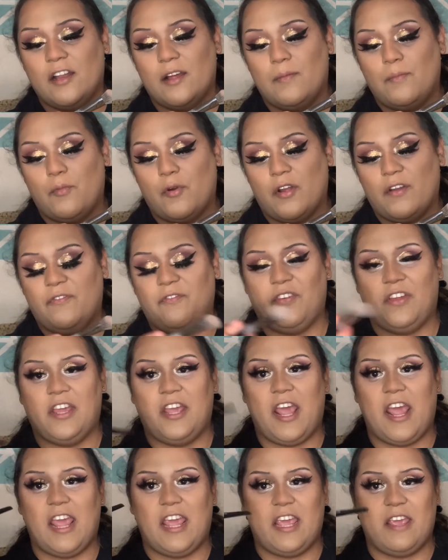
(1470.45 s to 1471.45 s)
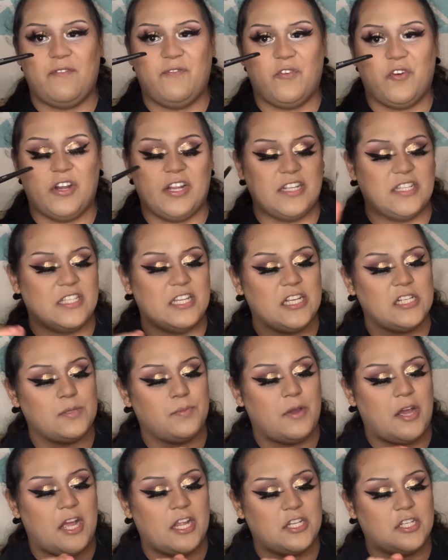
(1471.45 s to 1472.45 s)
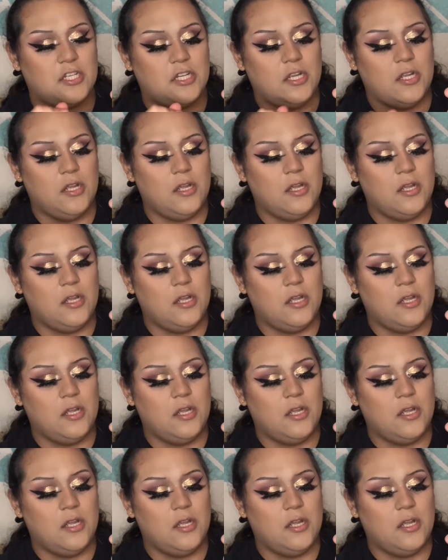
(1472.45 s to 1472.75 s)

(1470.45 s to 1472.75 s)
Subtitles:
a Morphe E46 brush